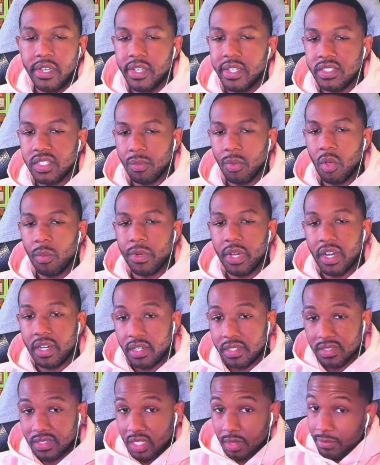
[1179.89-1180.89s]
So I'm hoping that
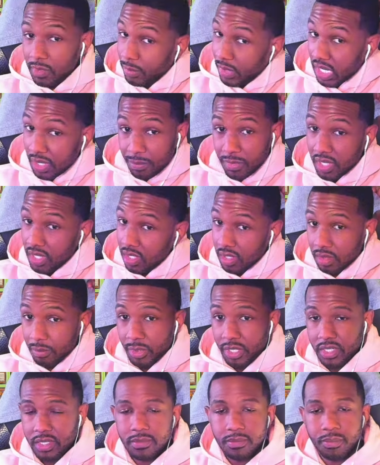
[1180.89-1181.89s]
doesn't come to bite me in the
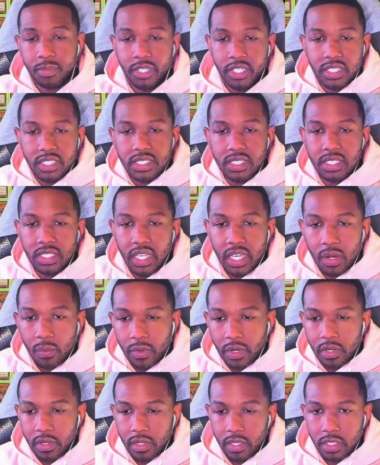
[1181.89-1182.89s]
butt. But yeah,
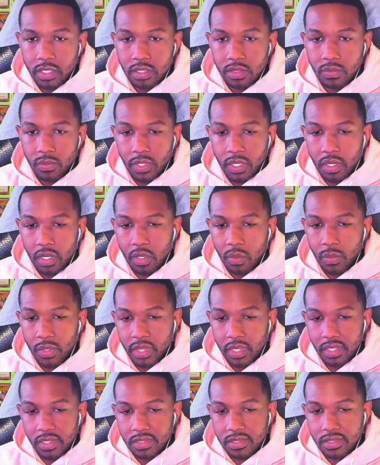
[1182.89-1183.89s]
we're gonna we're gonna go with
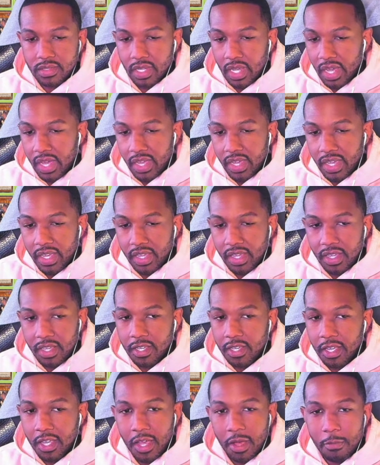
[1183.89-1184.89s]
this. I
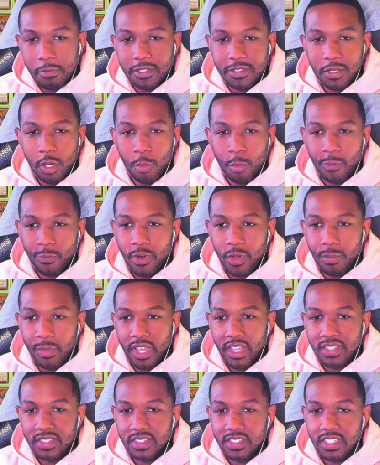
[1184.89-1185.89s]
I'm just hoping for the
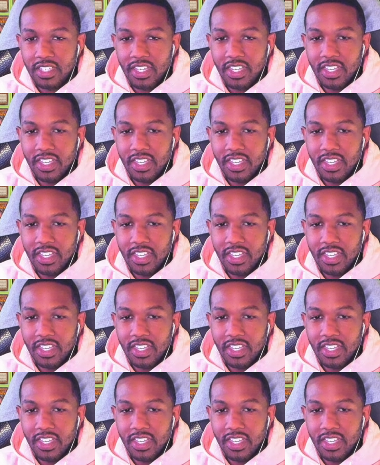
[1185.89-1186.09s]
best.